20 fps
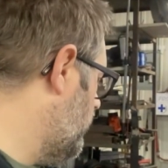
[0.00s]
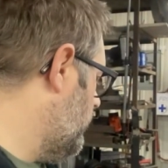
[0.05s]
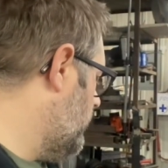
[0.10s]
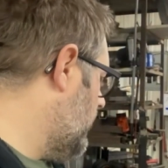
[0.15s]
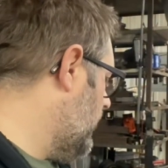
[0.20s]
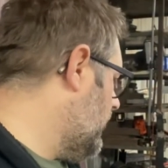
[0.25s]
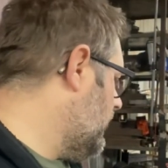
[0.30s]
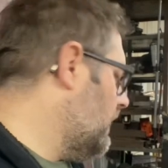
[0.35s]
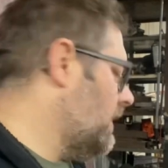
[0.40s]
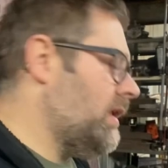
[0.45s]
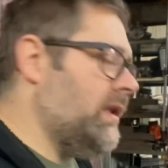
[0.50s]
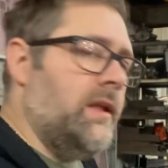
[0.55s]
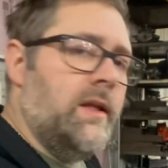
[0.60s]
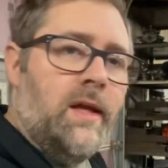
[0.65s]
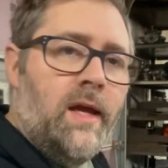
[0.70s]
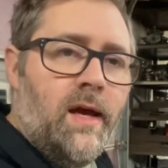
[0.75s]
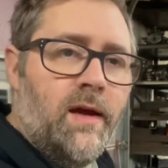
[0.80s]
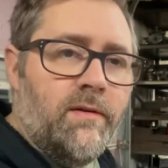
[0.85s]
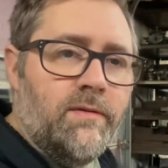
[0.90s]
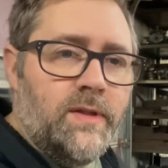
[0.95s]
technically
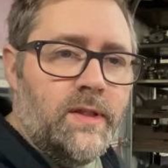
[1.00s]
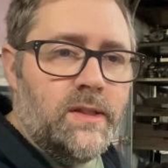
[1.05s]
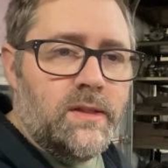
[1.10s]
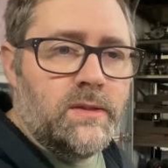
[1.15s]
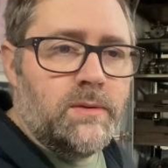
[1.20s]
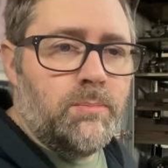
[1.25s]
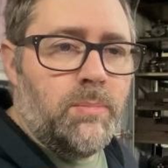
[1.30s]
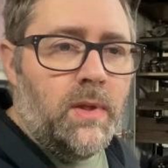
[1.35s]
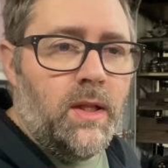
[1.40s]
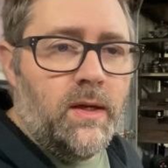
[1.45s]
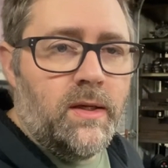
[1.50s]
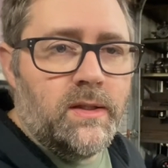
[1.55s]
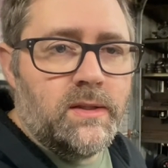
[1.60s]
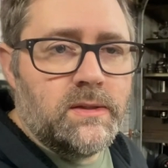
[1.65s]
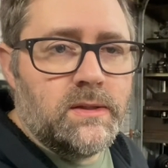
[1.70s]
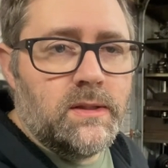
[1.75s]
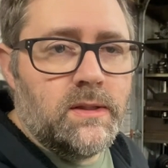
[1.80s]
have these plugs